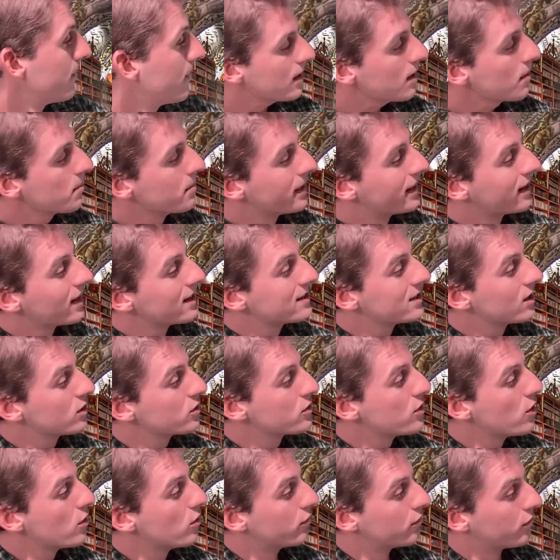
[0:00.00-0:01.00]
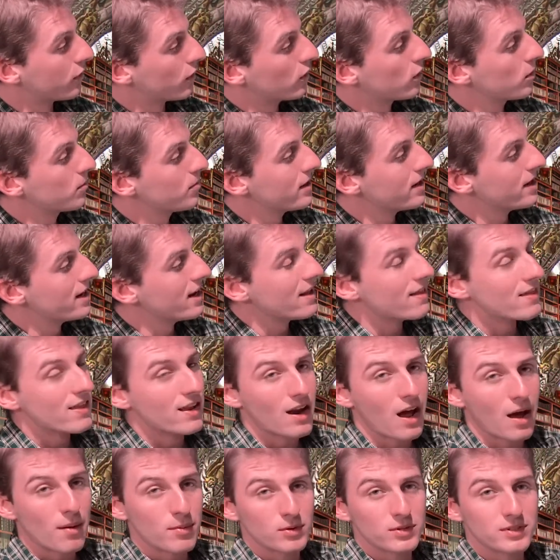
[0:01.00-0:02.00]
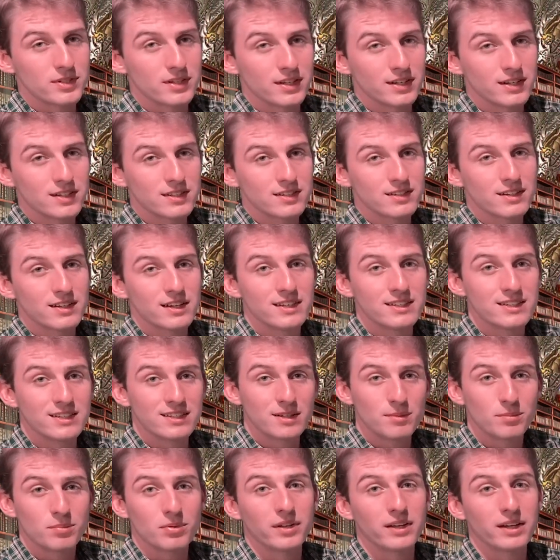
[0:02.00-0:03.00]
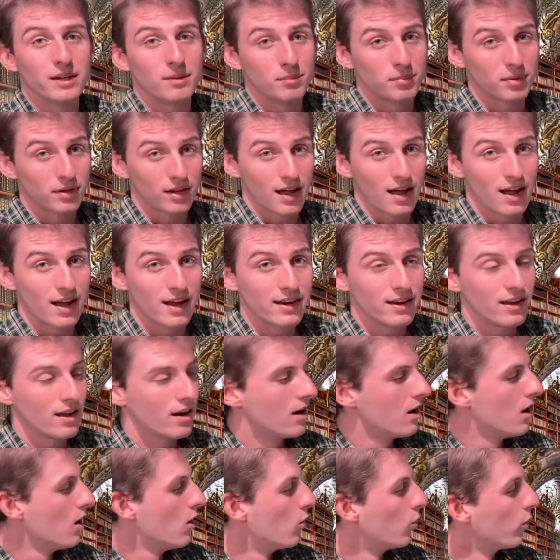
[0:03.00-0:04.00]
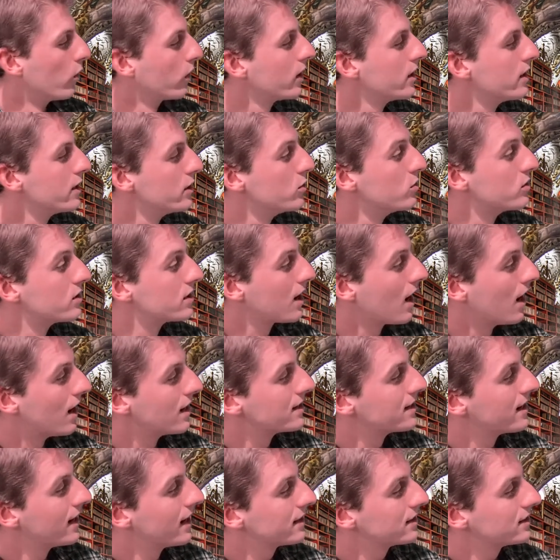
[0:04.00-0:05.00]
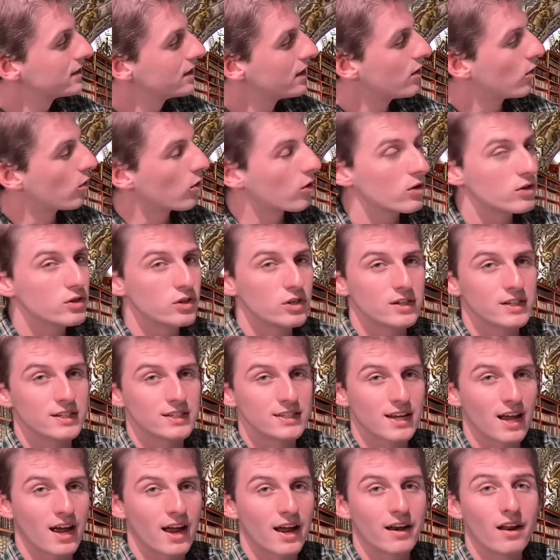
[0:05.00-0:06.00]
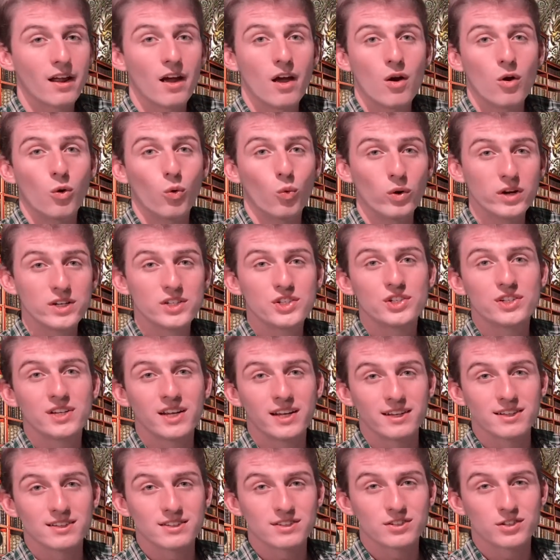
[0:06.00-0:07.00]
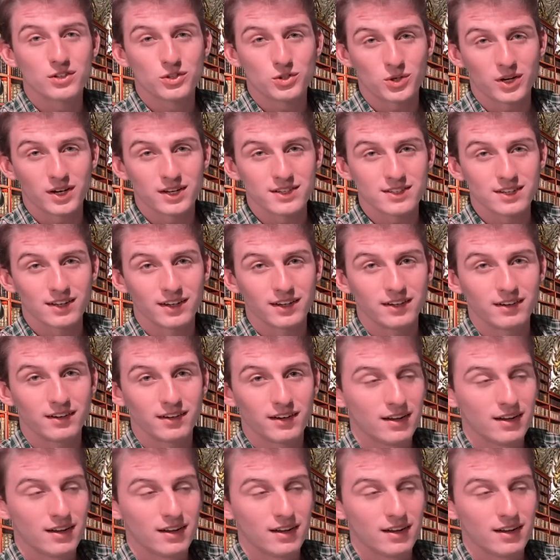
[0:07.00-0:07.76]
Because there's no verb in the nominal sentence, it's simply implied, we're going to use context in order to decide which tense to translate.